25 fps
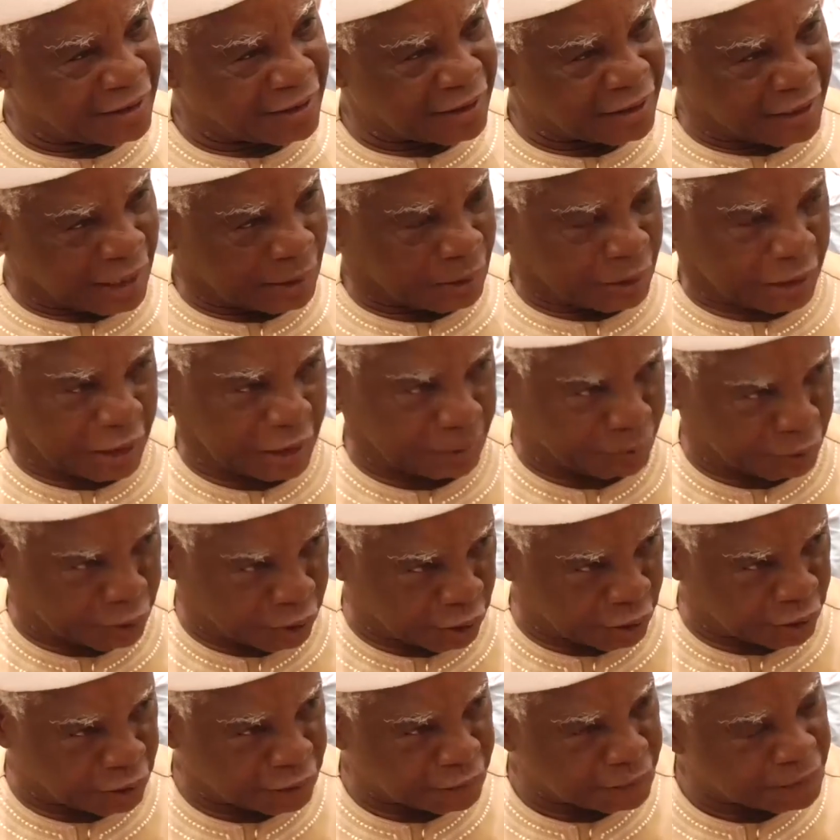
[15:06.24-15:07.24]

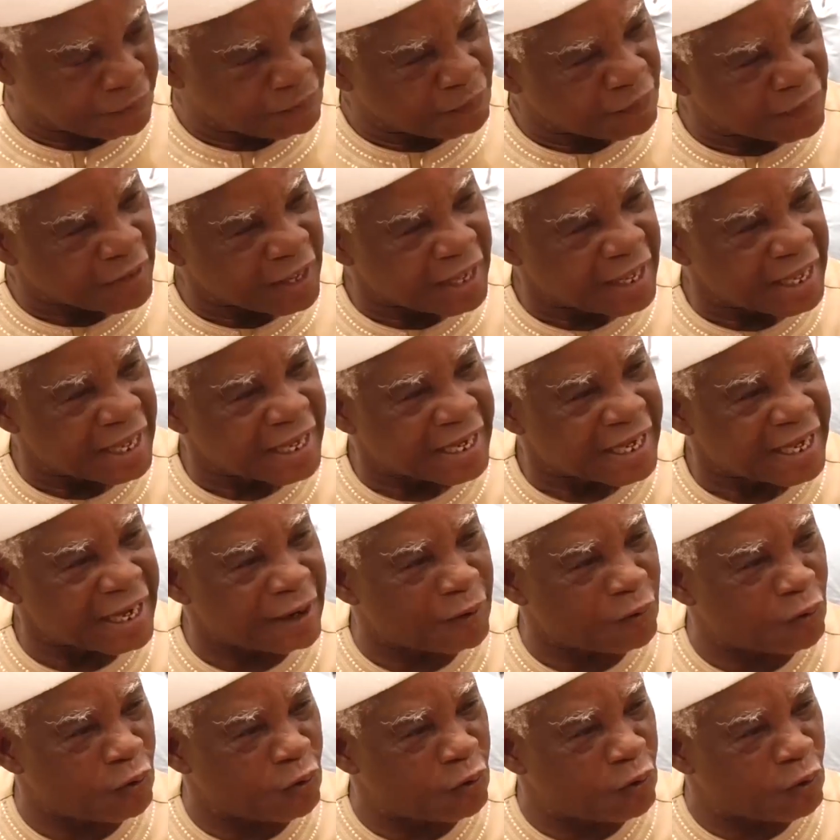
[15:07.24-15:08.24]
description.
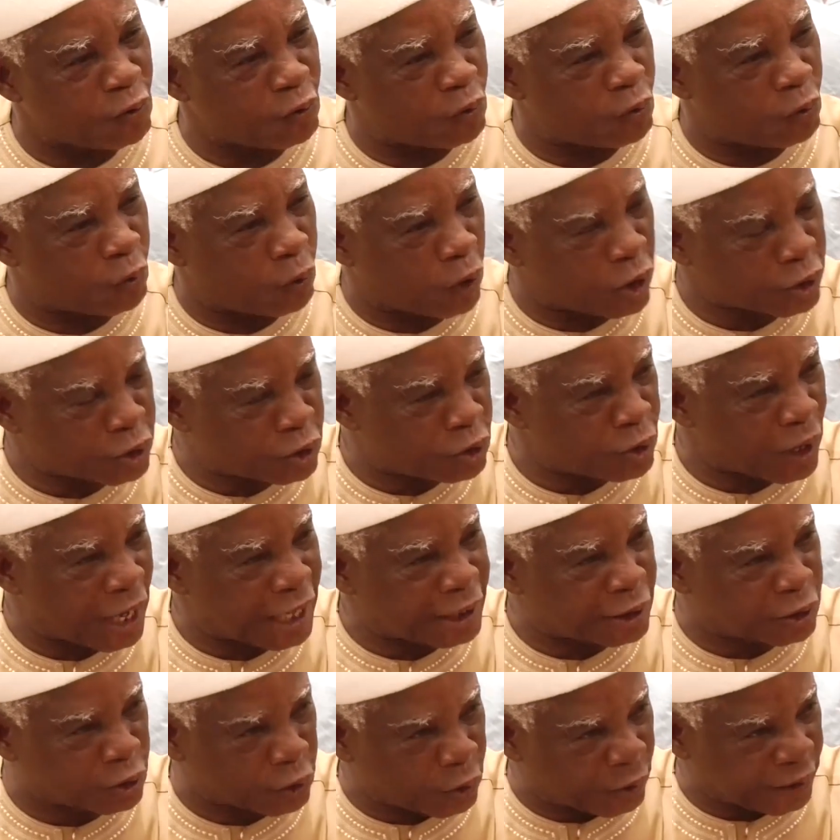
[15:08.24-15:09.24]
What you are
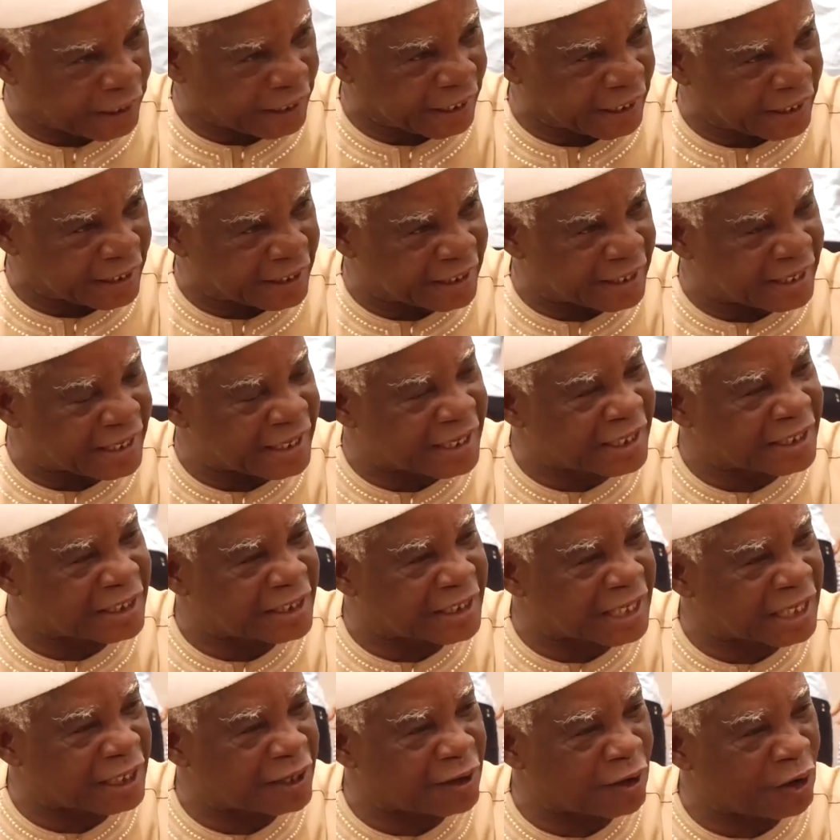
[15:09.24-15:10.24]
doing,
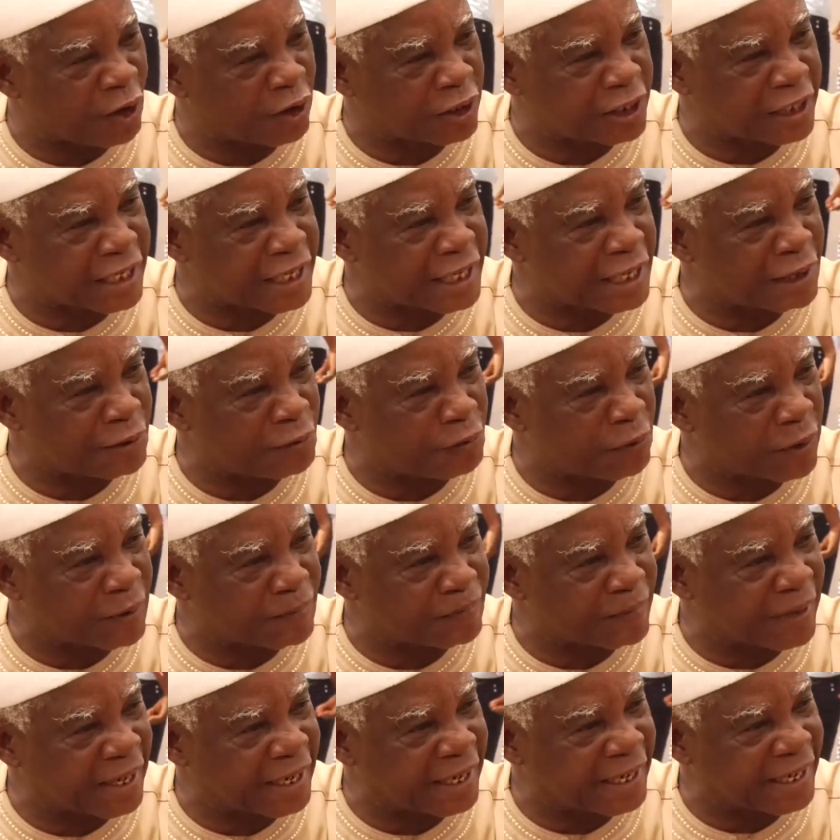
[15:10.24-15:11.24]
is it not a
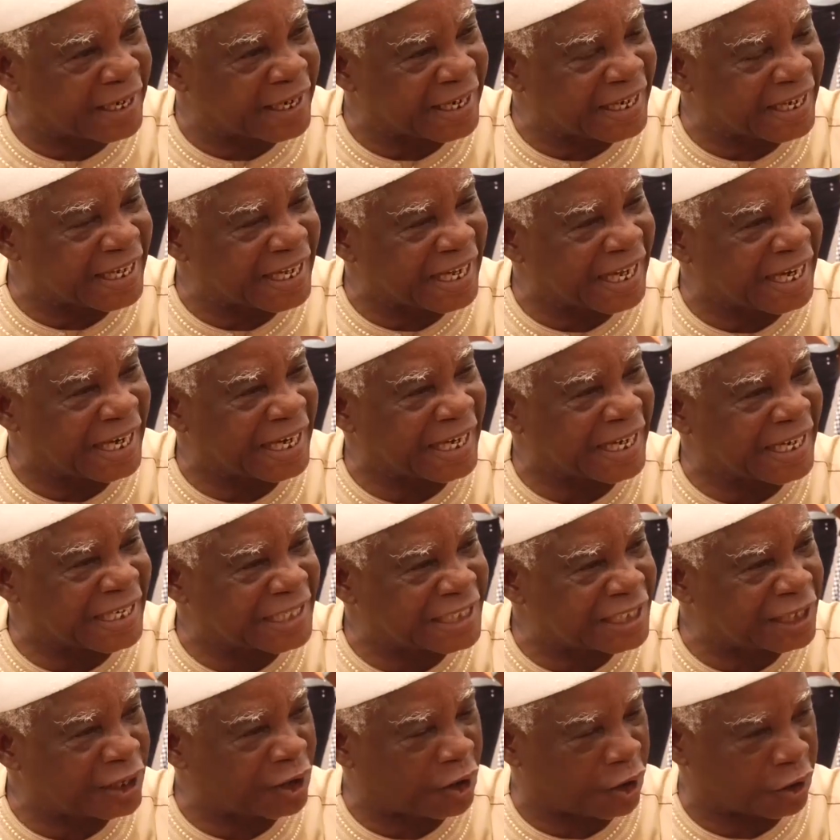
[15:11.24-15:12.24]
women
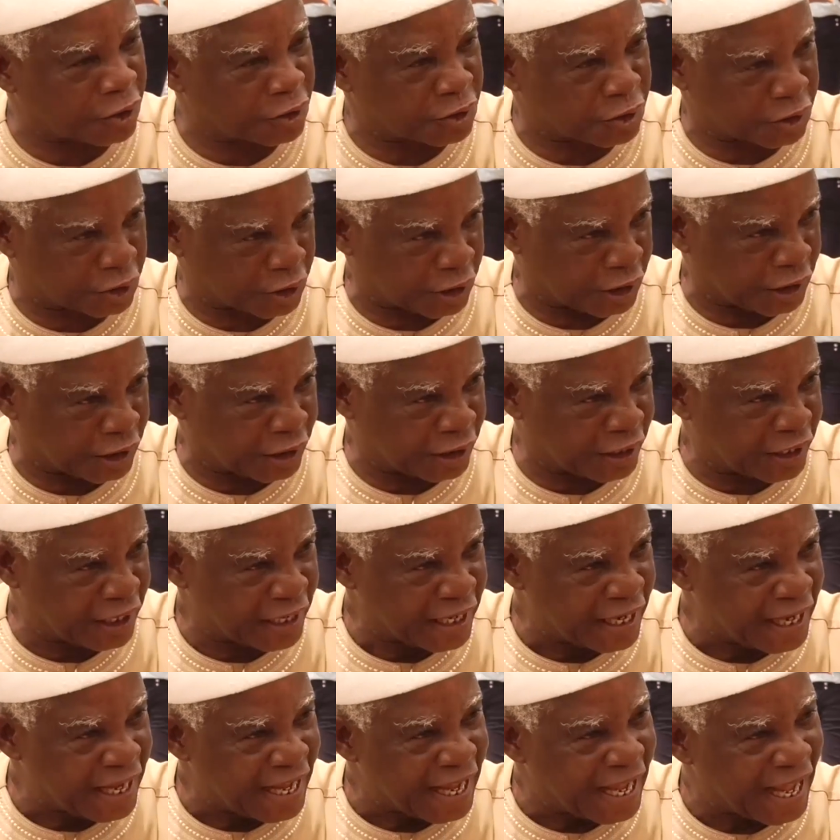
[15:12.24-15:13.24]
elite concern?
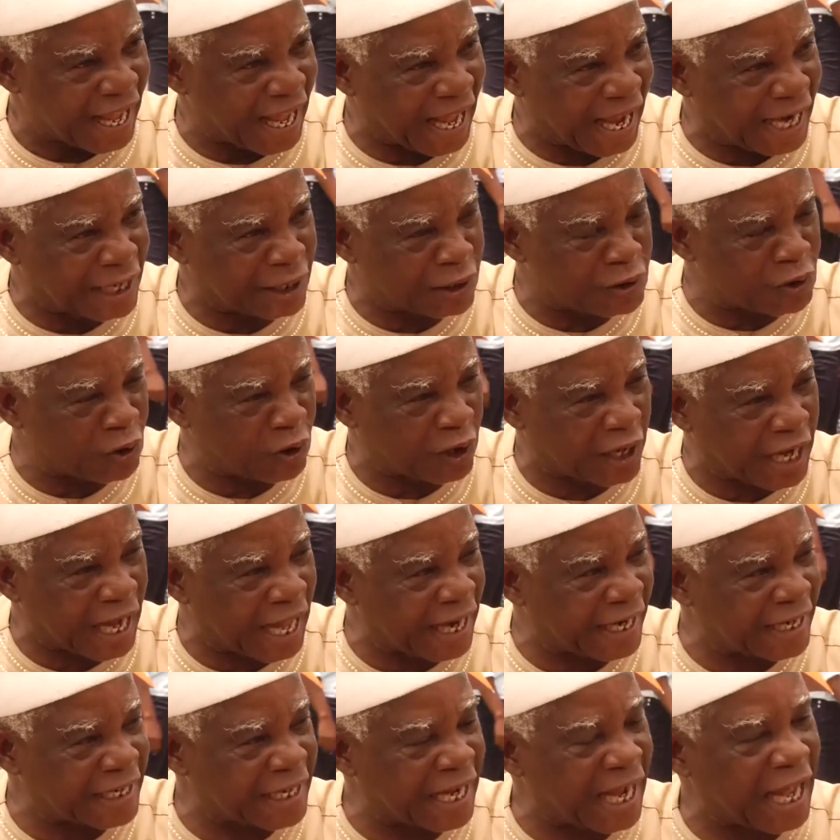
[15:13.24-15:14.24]
Are you
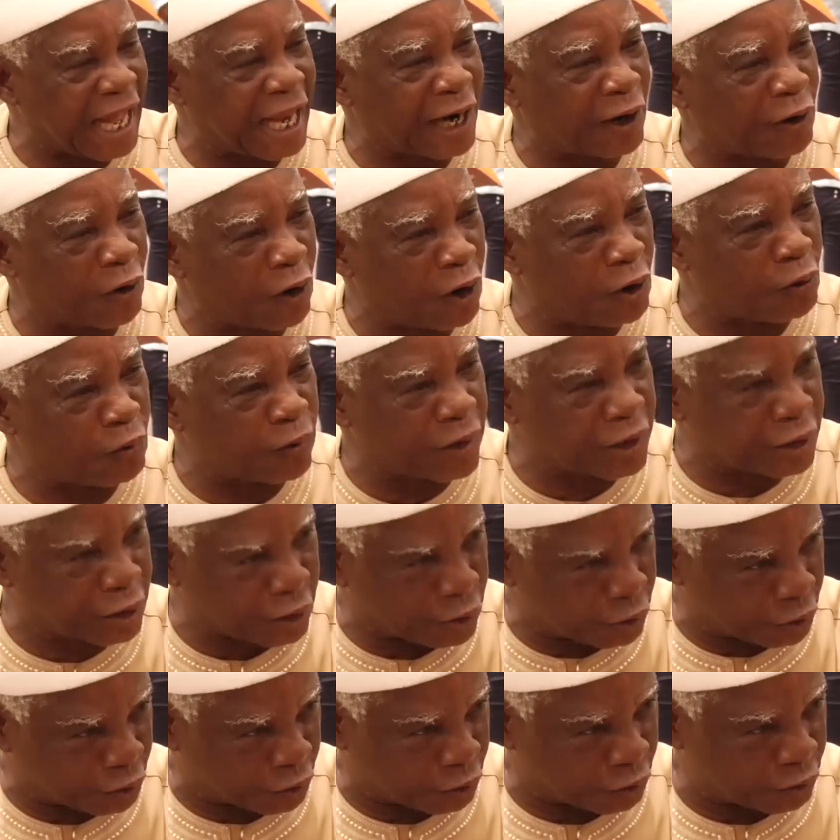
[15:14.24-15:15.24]
carrying along with
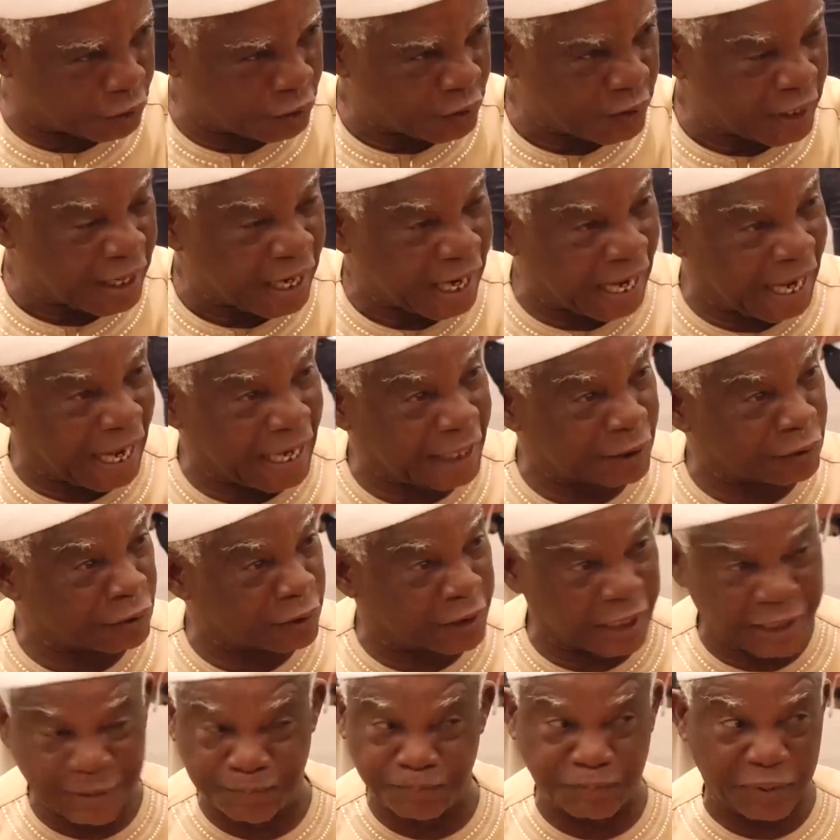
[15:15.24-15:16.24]
you? And do
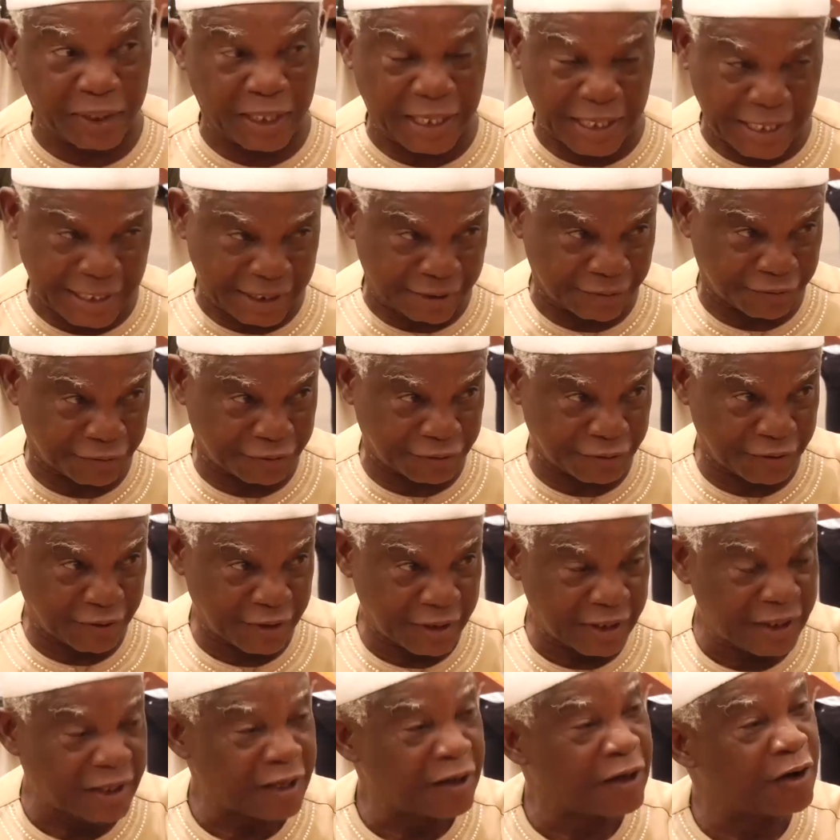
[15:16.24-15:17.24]
they believe,
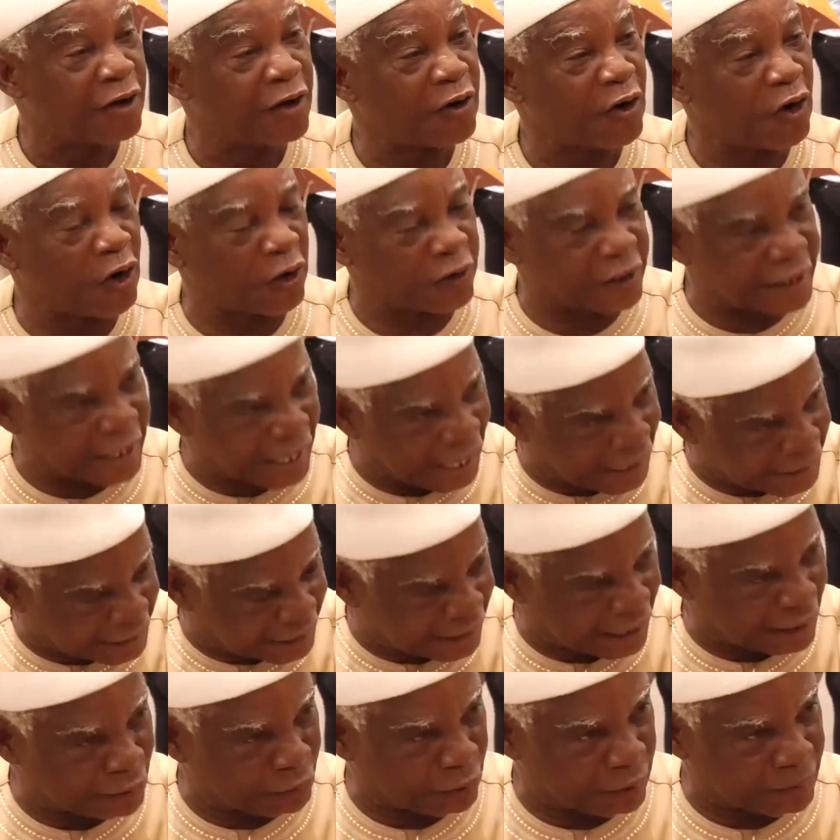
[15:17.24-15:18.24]
other
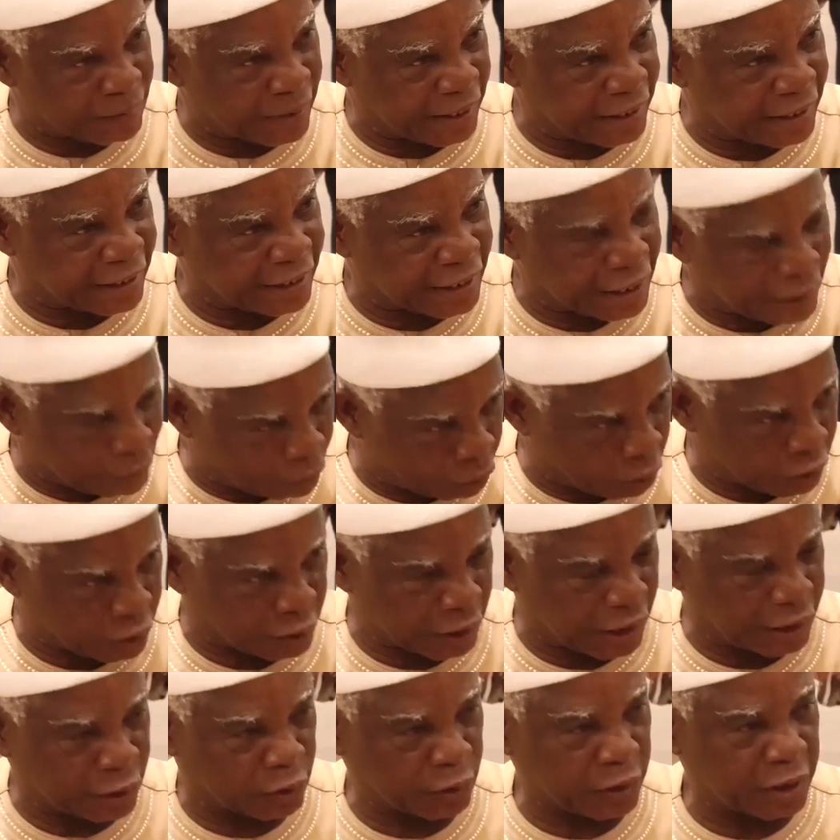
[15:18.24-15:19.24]
Nigerian women, in what
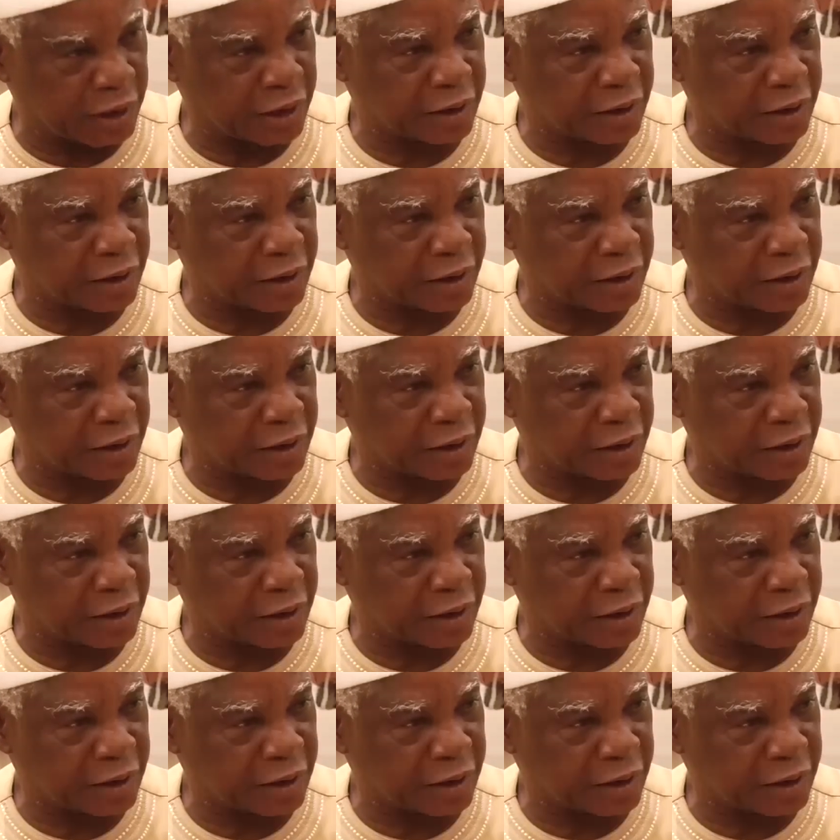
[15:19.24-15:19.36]
you are doing?